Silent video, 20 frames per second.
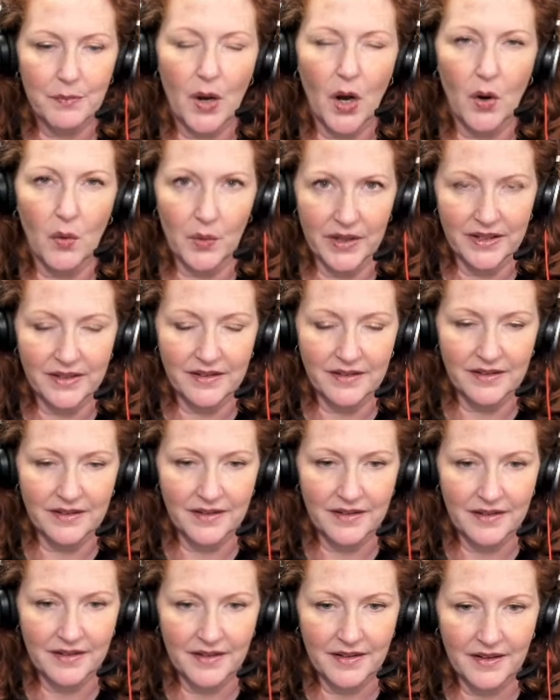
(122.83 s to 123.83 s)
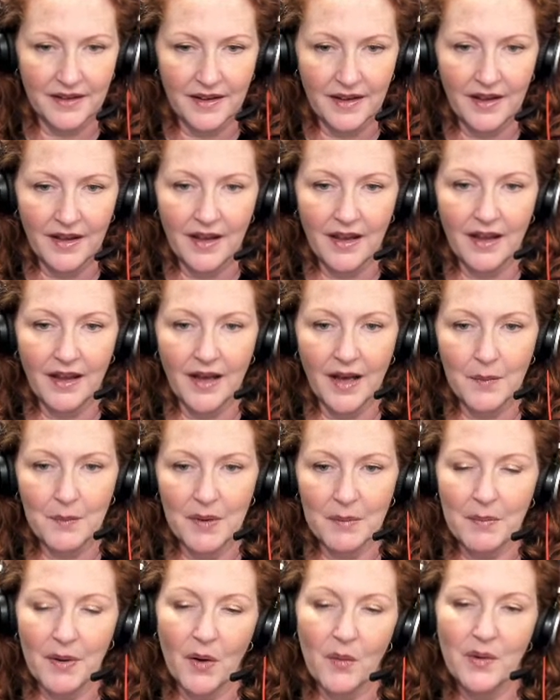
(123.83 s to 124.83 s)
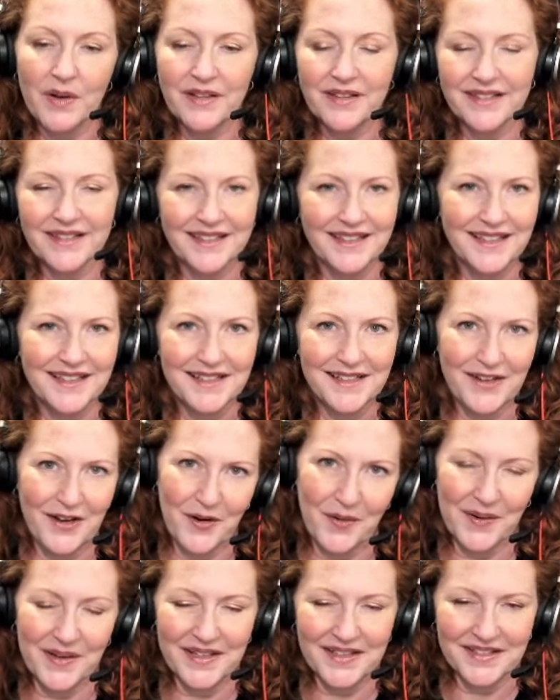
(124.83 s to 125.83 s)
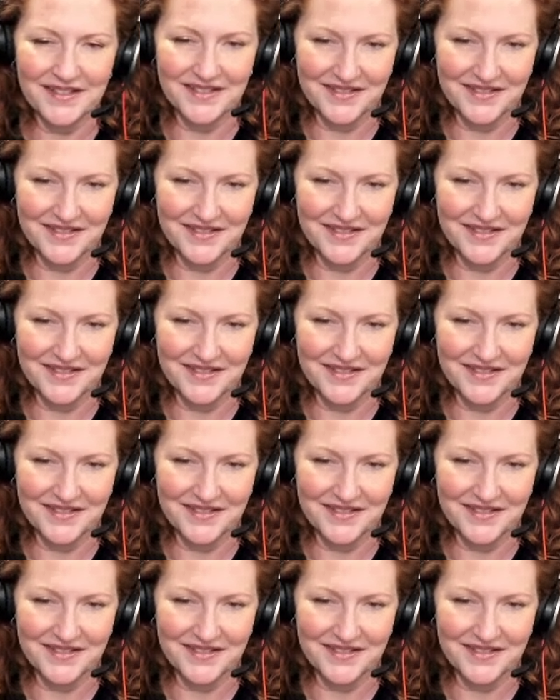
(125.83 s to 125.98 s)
Poet. I'm a poet and didn't know it.